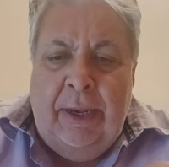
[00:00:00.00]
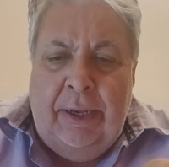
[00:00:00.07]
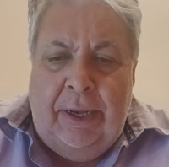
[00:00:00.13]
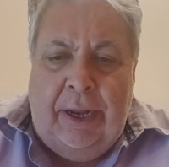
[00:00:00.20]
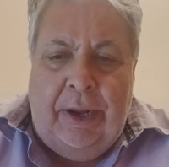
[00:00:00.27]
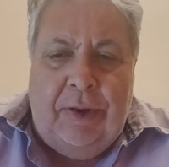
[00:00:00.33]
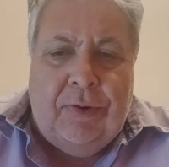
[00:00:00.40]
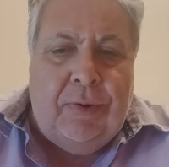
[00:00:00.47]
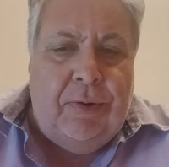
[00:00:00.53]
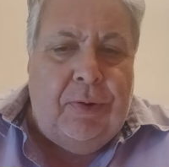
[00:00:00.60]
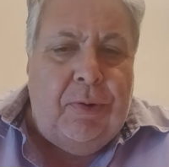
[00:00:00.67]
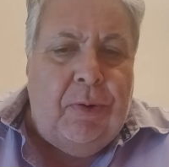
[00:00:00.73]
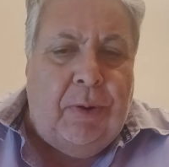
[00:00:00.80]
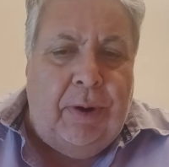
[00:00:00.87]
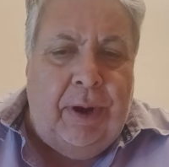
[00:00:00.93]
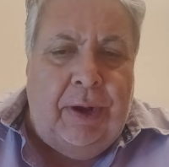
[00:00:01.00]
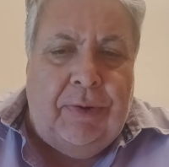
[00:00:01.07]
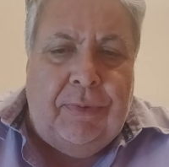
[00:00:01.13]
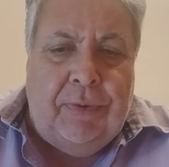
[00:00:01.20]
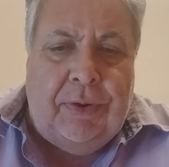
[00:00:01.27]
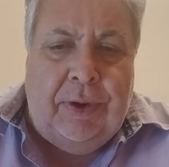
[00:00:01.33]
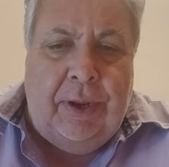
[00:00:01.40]
teachers who are
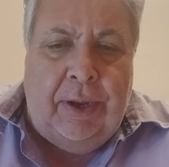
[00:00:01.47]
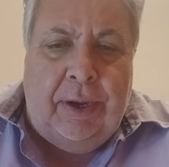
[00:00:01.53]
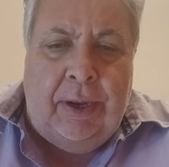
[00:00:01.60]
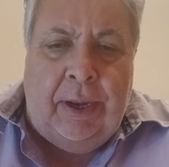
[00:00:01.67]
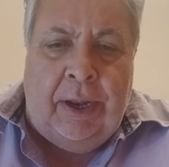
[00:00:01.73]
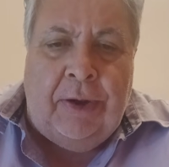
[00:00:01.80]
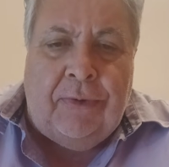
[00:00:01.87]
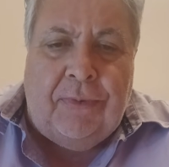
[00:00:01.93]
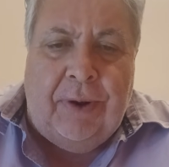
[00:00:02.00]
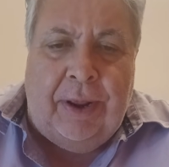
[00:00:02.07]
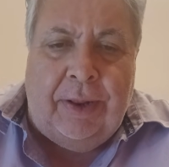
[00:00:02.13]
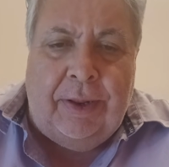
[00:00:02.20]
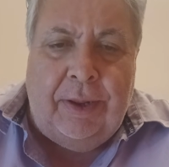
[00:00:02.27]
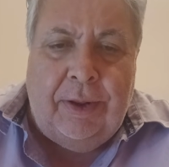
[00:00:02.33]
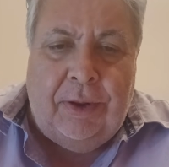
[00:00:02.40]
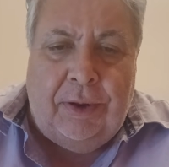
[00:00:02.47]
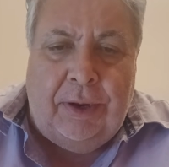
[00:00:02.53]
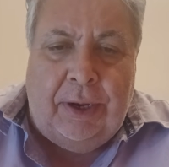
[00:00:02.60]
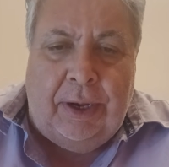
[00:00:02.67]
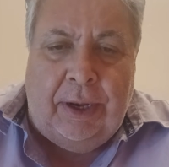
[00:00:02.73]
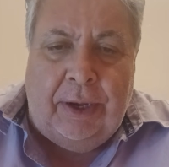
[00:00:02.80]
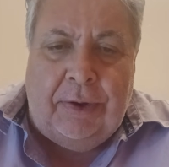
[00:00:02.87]
interested in
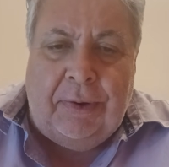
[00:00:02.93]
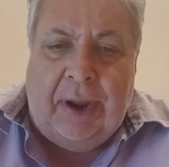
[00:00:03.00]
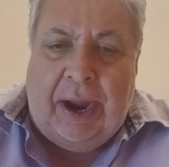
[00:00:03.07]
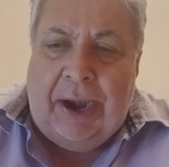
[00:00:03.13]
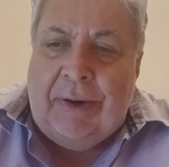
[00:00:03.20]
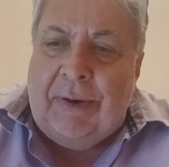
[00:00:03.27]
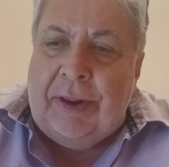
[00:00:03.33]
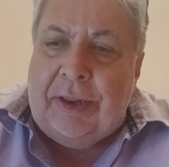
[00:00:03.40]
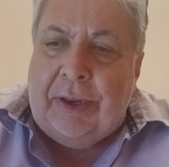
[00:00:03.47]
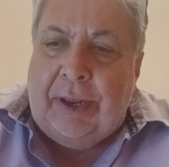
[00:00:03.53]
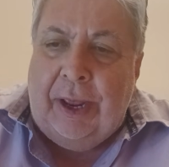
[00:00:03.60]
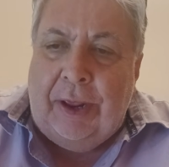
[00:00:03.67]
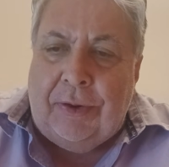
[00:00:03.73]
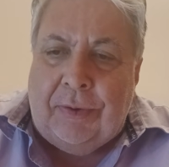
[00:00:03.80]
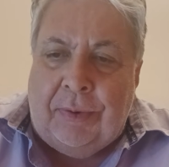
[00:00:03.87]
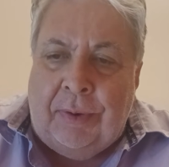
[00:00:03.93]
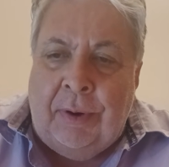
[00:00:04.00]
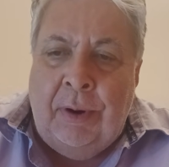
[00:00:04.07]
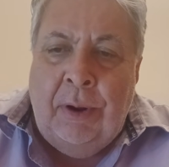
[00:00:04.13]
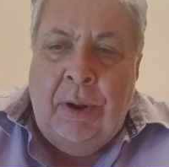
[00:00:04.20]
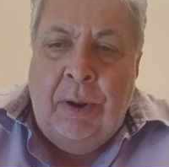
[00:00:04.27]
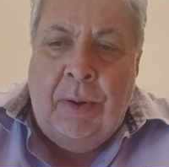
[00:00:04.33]
transitioning into higher education
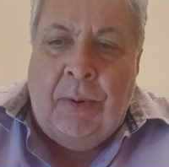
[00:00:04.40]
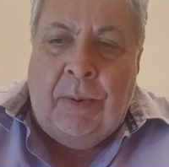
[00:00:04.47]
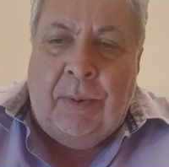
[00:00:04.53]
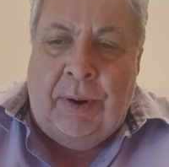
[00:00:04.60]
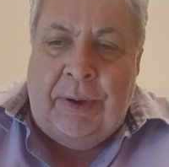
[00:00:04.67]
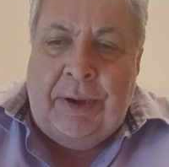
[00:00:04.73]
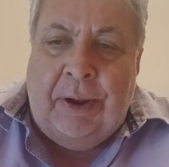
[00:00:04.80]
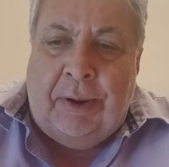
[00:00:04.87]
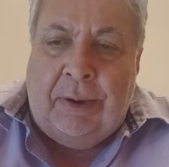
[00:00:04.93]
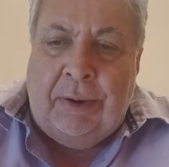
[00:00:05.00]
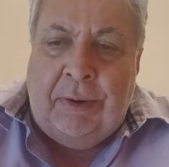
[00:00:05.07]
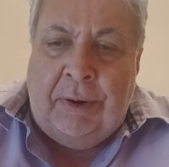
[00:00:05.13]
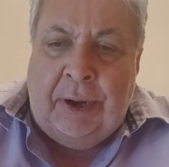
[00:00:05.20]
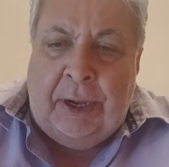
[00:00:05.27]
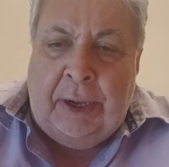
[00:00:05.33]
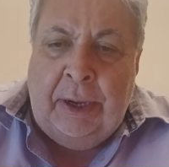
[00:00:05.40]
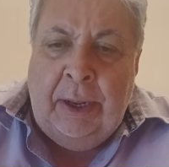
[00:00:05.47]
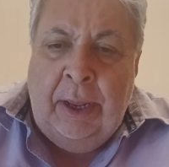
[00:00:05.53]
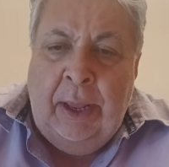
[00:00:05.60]
or adult learning.